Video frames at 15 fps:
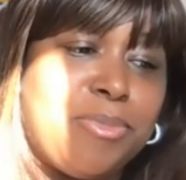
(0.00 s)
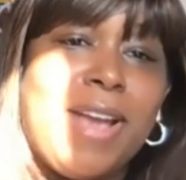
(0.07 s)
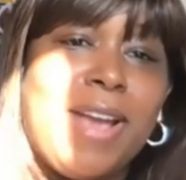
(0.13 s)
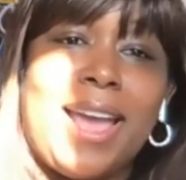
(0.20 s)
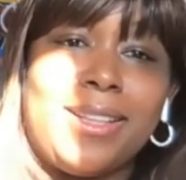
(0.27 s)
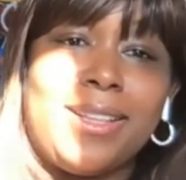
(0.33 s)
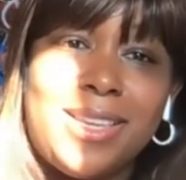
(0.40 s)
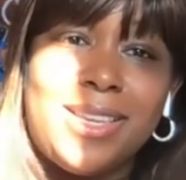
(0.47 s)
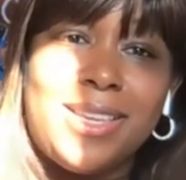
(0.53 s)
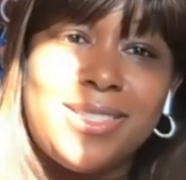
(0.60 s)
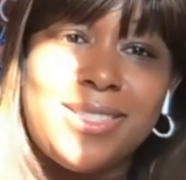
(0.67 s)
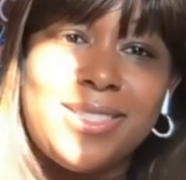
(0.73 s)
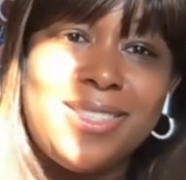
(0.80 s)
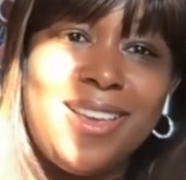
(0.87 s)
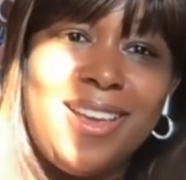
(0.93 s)

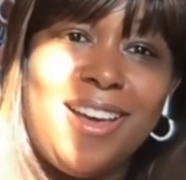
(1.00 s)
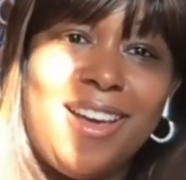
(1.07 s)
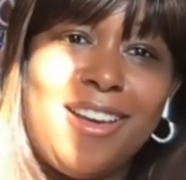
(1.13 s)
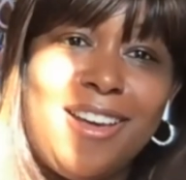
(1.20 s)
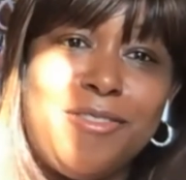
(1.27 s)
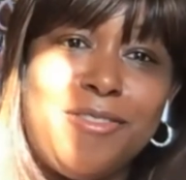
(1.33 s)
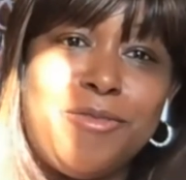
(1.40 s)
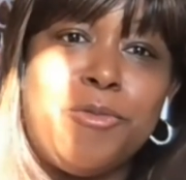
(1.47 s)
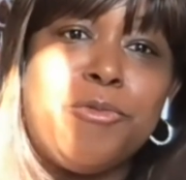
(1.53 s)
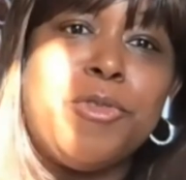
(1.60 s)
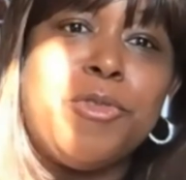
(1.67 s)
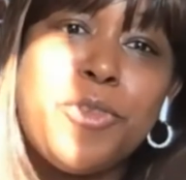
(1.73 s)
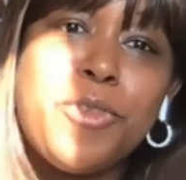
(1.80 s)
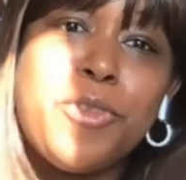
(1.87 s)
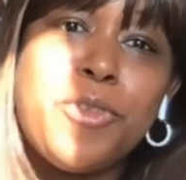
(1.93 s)
practice of
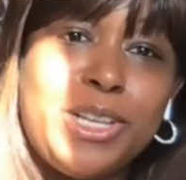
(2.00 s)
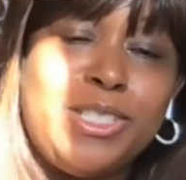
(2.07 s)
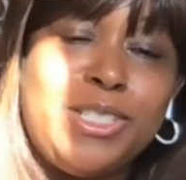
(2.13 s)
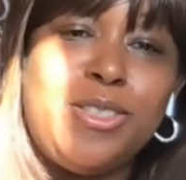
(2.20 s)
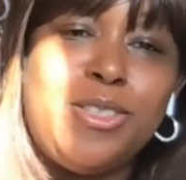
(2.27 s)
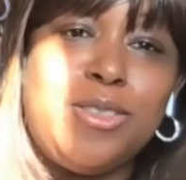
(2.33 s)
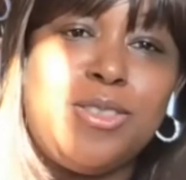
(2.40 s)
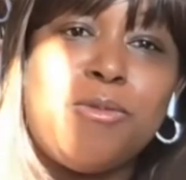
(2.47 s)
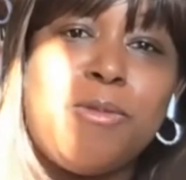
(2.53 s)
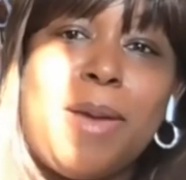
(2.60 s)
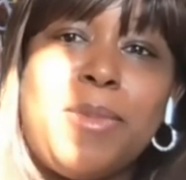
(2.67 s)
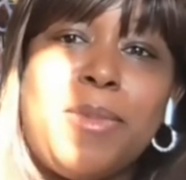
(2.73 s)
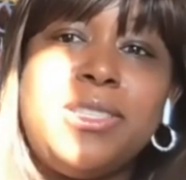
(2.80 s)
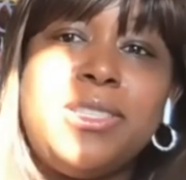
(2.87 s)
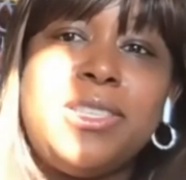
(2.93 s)
referring to
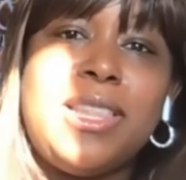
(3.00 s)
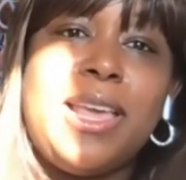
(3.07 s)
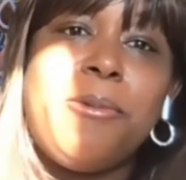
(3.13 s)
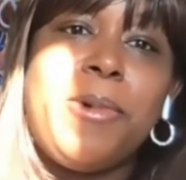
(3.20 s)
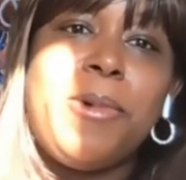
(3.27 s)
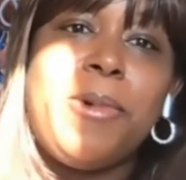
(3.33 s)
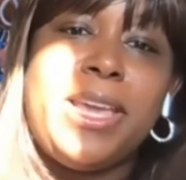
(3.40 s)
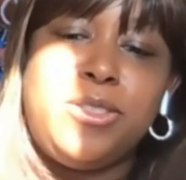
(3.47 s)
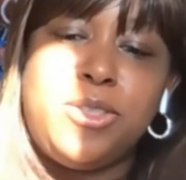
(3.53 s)
ceramics in that way.